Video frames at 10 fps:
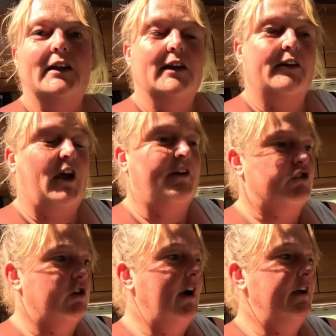I've
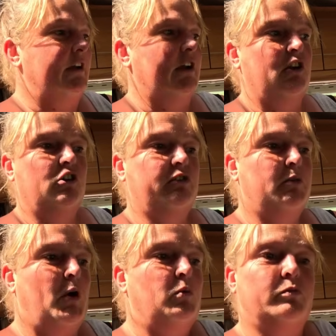tried it along the
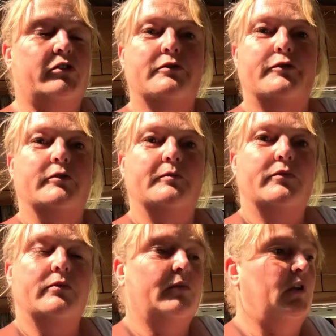bottoms of
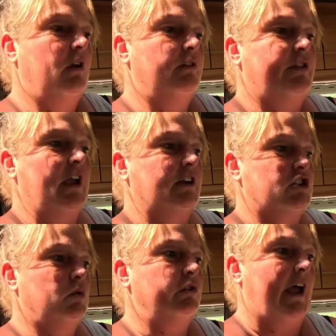the
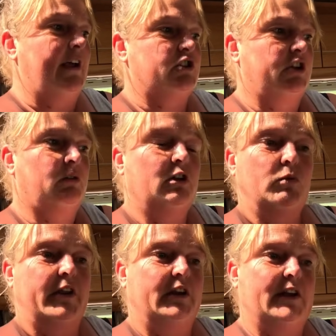actual nets, you know, along
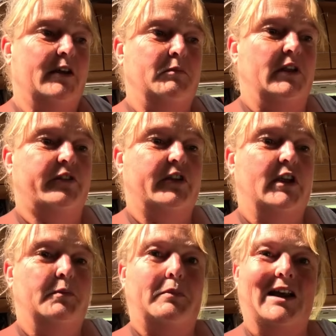where the net meets
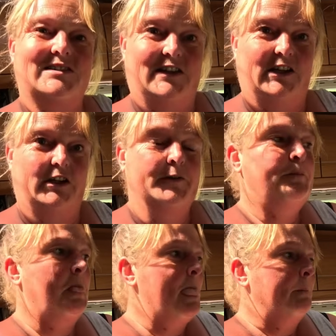the plastic.
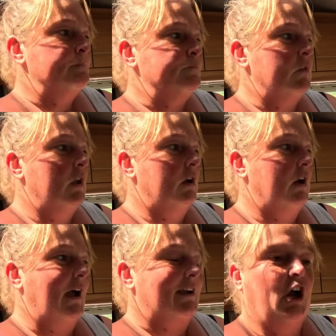
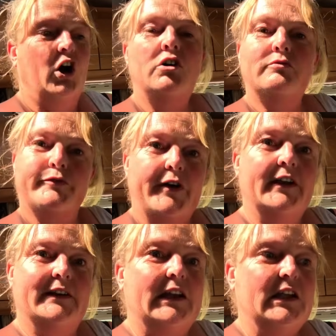I can't
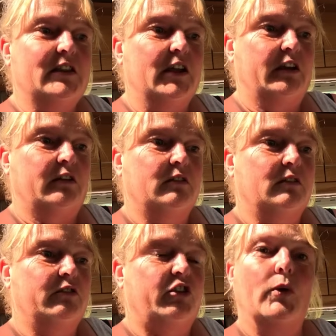find anything
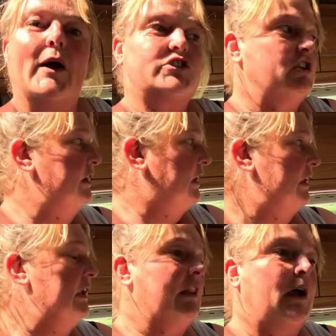to actually
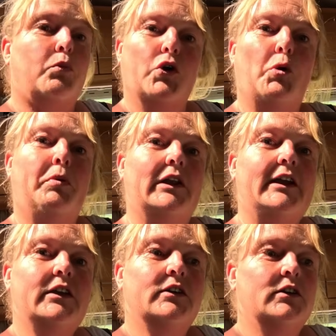clean that
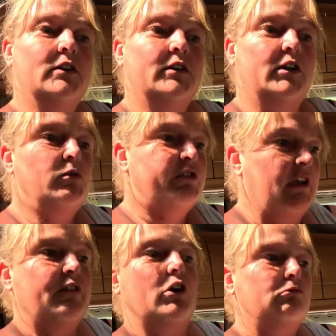properly, you know, to
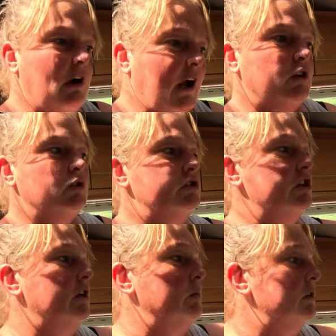give it a right good
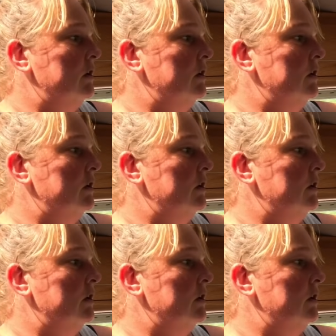do.